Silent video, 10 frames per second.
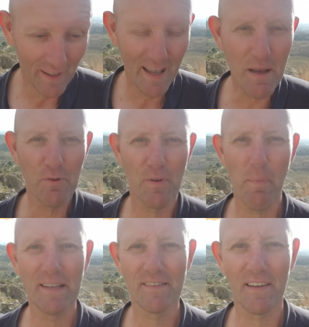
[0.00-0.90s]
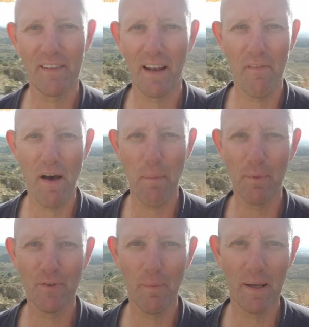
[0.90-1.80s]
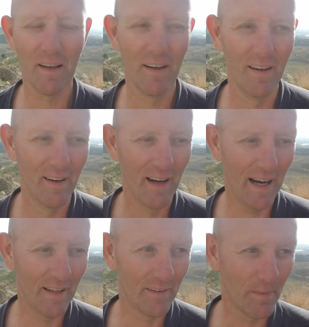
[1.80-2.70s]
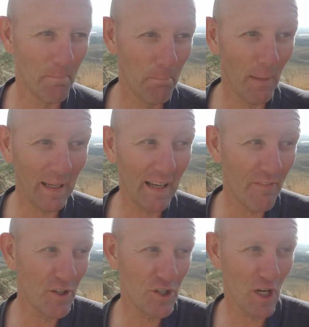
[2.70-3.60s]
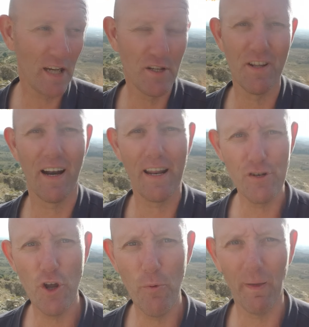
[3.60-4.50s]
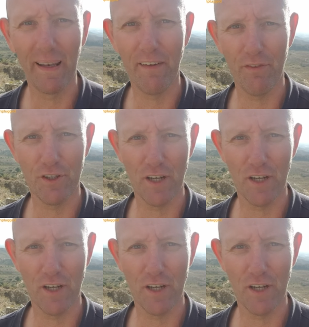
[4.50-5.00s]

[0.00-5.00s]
he was the best thing that ever happened to me. And my life had changed, and I knew my life had